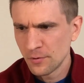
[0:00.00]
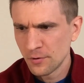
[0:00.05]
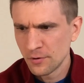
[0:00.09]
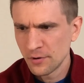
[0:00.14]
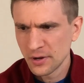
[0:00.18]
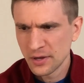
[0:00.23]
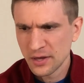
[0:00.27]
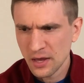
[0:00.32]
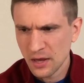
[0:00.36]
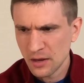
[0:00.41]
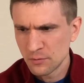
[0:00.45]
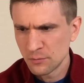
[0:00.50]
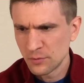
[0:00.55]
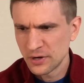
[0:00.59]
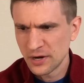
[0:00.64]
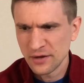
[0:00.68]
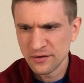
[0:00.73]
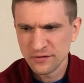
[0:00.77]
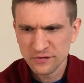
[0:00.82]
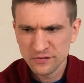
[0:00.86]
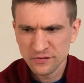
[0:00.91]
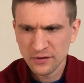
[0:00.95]
again, when
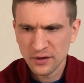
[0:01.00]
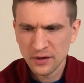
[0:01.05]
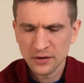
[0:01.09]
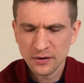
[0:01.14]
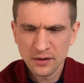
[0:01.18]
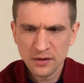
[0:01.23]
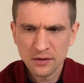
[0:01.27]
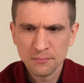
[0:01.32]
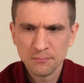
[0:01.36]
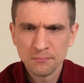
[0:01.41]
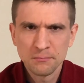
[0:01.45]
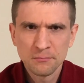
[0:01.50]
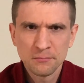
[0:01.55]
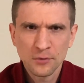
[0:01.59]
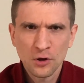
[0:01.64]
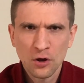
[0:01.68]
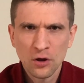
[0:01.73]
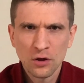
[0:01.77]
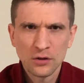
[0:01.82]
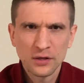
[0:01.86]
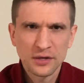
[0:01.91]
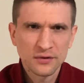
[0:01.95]
I said him
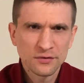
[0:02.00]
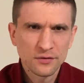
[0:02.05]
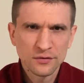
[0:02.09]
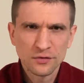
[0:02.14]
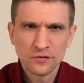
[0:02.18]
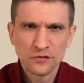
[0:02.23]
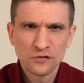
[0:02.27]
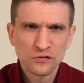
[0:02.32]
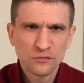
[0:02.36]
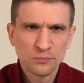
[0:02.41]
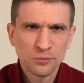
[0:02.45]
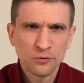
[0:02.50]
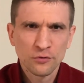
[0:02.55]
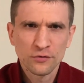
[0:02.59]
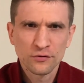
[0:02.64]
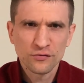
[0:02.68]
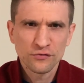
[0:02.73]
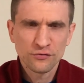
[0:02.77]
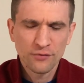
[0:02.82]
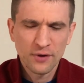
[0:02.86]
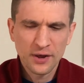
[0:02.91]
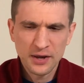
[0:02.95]
calling to the
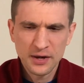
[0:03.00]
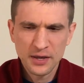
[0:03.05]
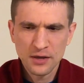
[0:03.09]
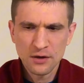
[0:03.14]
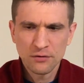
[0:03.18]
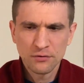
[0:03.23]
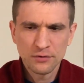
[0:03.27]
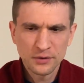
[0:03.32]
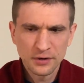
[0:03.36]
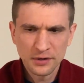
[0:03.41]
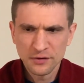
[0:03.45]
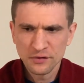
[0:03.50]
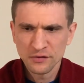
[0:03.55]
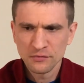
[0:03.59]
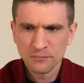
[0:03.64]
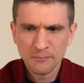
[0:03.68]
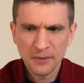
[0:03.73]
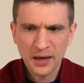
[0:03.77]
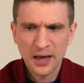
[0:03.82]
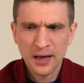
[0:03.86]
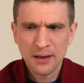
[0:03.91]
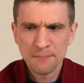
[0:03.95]
sports radio and his
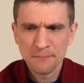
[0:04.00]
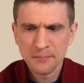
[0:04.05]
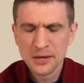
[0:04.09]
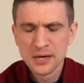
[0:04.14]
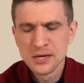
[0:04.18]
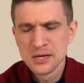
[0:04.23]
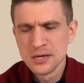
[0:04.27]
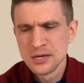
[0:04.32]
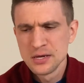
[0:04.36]
mom